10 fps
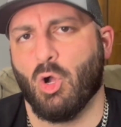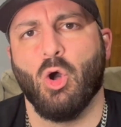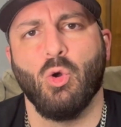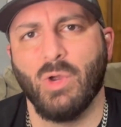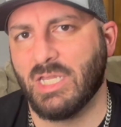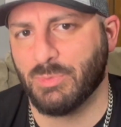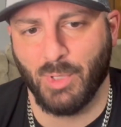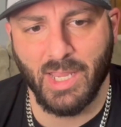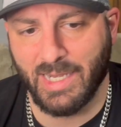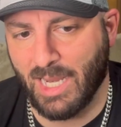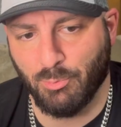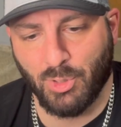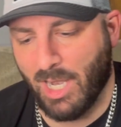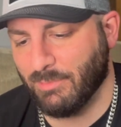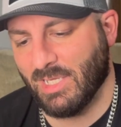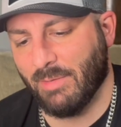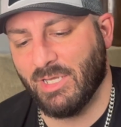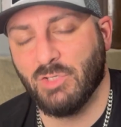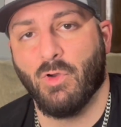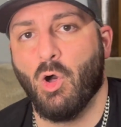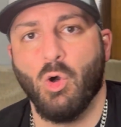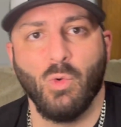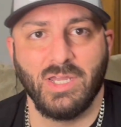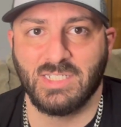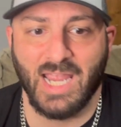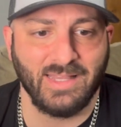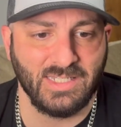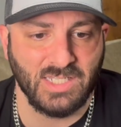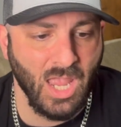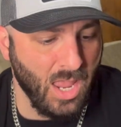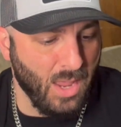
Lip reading: always playing on primetime and you've always got this